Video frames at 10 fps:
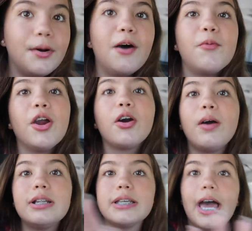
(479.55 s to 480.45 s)
But we are
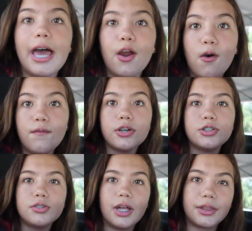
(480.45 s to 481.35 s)
going to head over
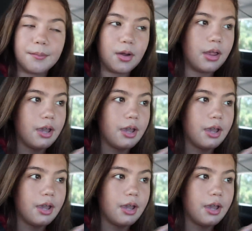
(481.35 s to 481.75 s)
to like the mall